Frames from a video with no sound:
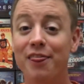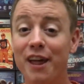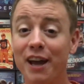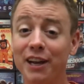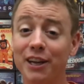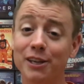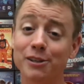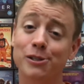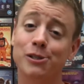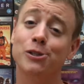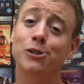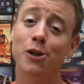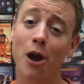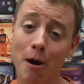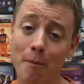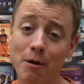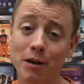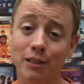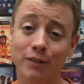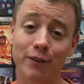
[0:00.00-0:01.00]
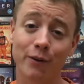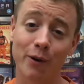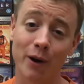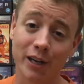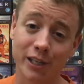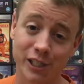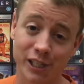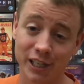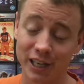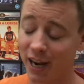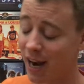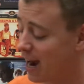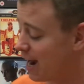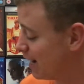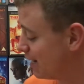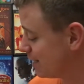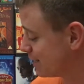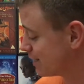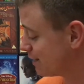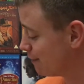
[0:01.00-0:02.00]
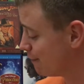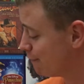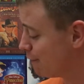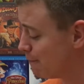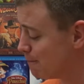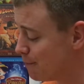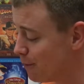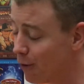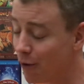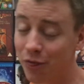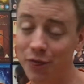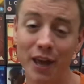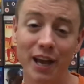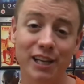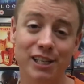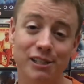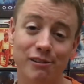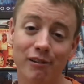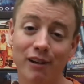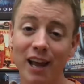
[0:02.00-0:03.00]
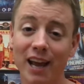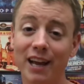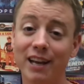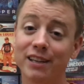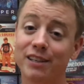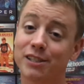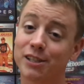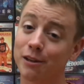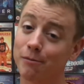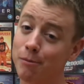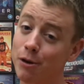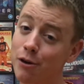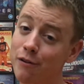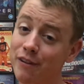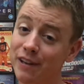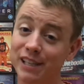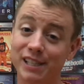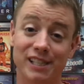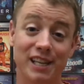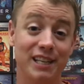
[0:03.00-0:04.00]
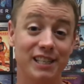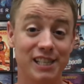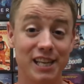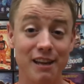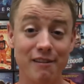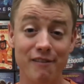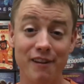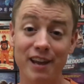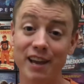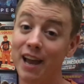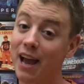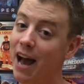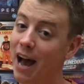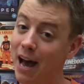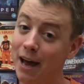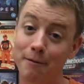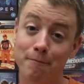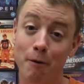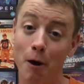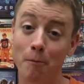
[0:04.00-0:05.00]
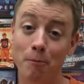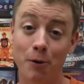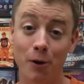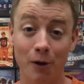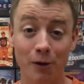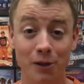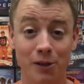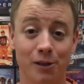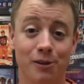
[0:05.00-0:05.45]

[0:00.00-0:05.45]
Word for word: Thank you so much for watching, guys. For more things related to movies, TV, and popcorn